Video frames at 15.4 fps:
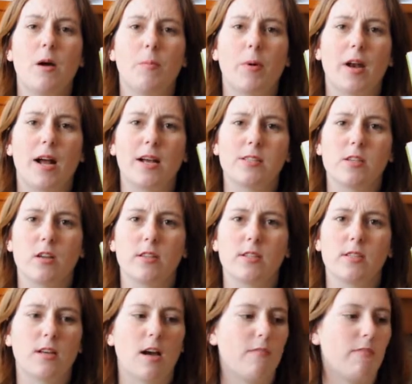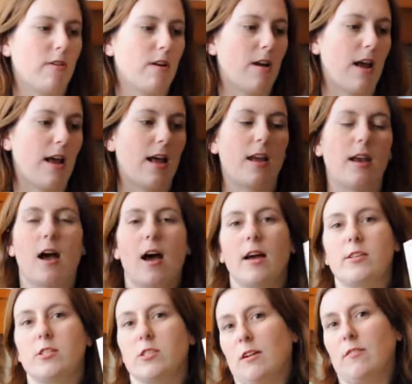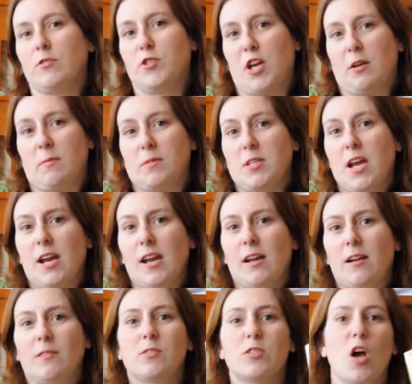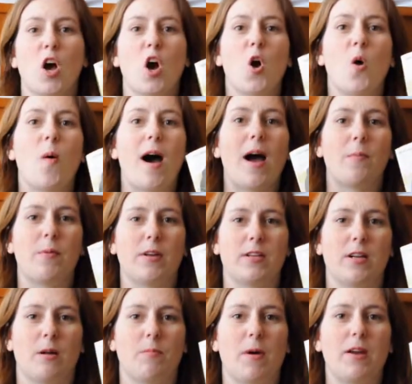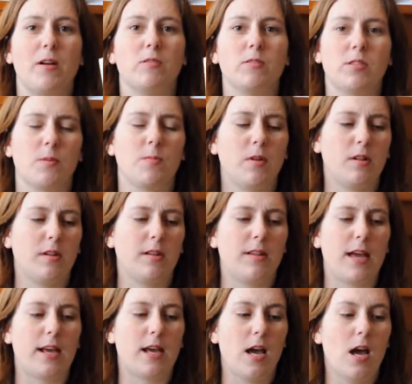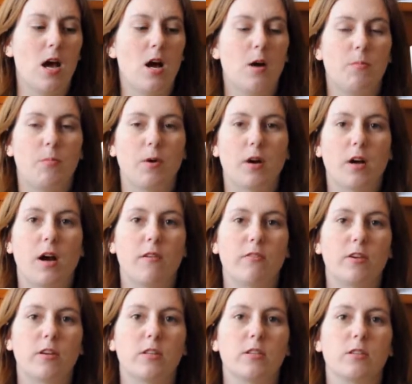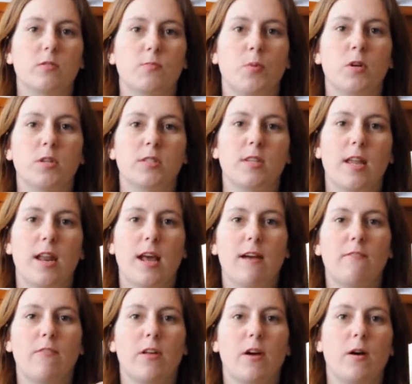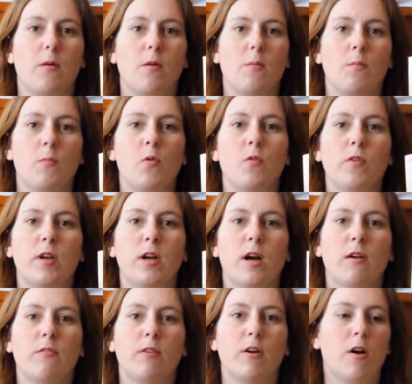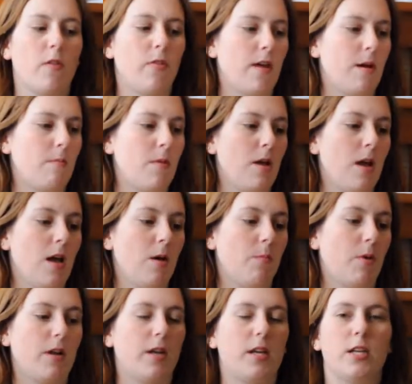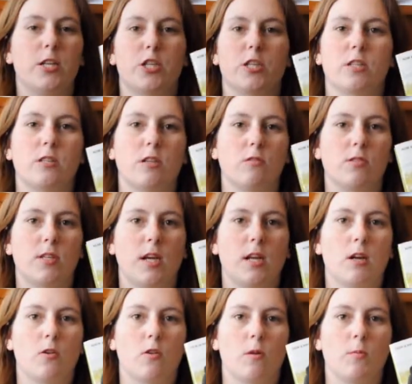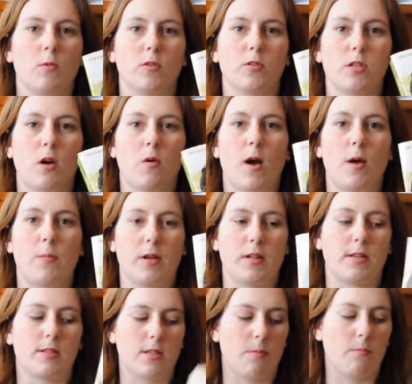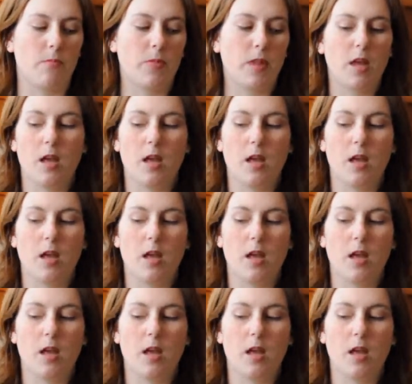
But I saw this cover and I just love Channing Tatum, so I picked it up. I don't typically like books that have the movie cover on them, but he's just so stinking adorable, so I picked this up.